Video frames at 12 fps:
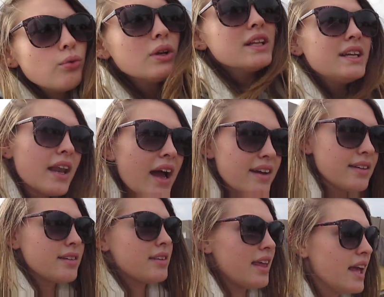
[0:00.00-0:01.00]
really
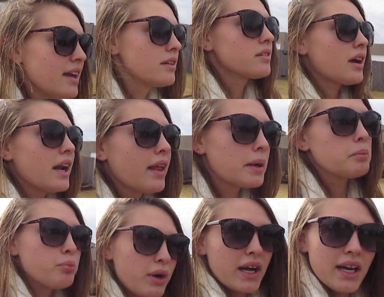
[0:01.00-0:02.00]
nice things, kind of
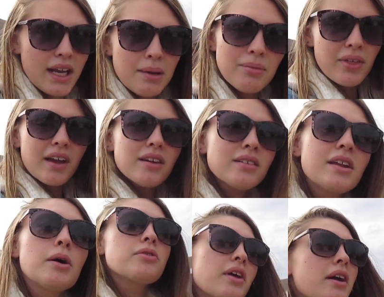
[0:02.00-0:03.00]
like brand name things.
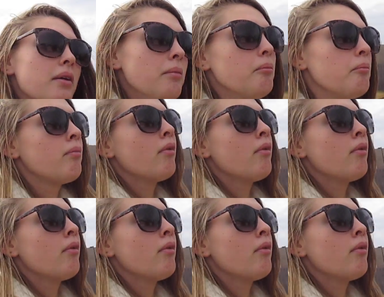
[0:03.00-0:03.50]
And I was like, hmm,